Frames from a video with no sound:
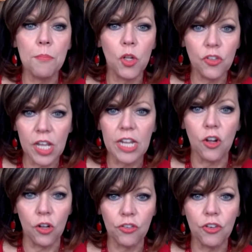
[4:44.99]

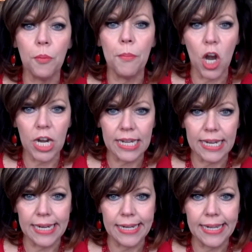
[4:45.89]
multicultural
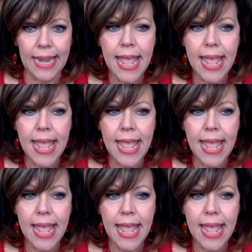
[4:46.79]
marketing